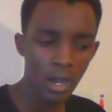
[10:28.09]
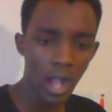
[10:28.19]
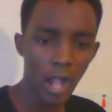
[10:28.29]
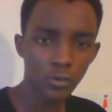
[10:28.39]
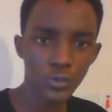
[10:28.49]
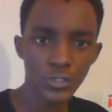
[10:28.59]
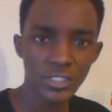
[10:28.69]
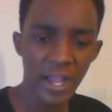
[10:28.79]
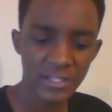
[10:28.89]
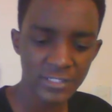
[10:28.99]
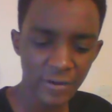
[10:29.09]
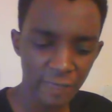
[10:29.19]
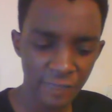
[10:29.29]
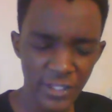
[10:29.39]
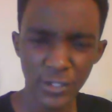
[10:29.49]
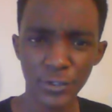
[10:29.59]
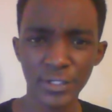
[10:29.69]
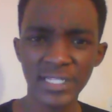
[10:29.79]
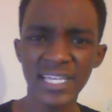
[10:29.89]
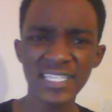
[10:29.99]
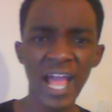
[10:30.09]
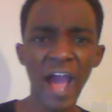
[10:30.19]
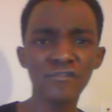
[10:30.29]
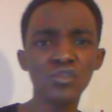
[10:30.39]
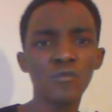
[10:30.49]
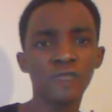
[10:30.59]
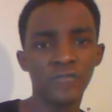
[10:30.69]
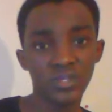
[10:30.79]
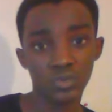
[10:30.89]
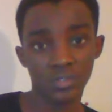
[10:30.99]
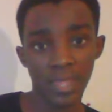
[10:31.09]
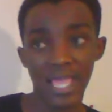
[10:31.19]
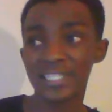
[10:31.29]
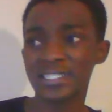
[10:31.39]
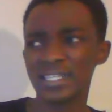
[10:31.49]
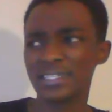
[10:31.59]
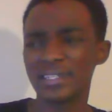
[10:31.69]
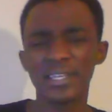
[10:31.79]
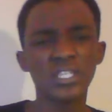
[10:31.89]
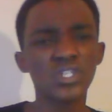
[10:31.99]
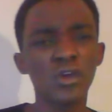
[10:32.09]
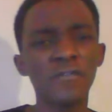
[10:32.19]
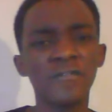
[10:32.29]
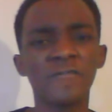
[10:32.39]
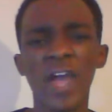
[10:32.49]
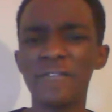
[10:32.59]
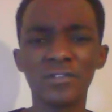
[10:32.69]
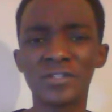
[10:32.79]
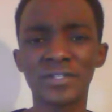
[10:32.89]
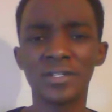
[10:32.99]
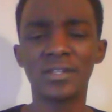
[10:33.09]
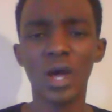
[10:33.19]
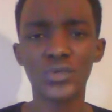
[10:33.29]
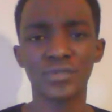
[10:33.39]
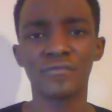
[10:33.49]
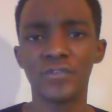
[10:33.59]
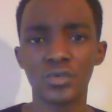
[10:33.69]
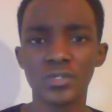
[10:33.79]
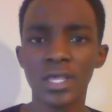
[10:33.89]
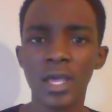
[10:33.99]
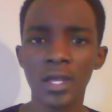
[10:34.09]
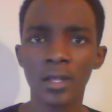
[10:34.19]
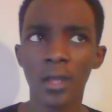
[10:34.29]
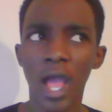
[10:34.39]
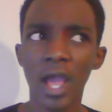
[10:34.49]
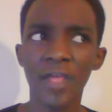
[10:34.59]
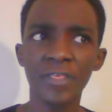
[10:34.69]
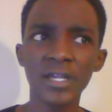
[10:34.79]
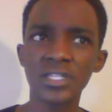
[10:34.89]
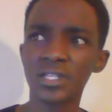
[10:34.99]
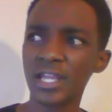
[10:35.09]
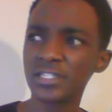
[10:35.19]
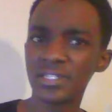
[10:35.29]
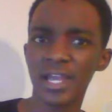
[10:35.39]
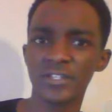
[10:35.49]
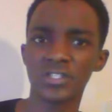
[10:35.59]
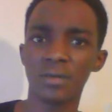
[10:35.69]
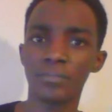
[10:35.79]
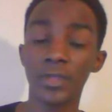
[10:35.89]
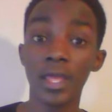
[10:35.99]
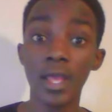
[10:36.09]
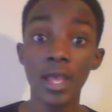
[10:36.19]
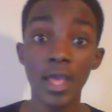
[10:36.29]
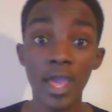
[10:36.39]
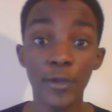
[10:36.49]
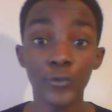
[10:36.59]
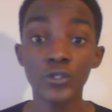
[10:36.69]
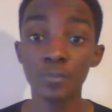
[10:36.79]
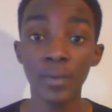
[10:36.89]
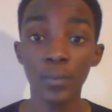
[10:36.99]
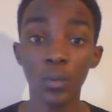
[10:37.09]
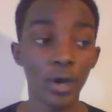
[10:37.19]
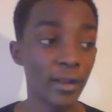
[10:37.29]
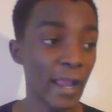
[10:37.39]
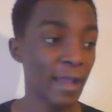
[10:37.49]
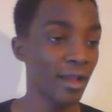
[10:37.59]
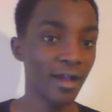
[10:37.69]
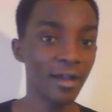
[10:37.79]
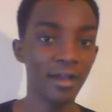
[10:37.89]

across a certain video. It doesn't have no views, man. It's not even 500,000 views. I think it's 99 something. And those people were like,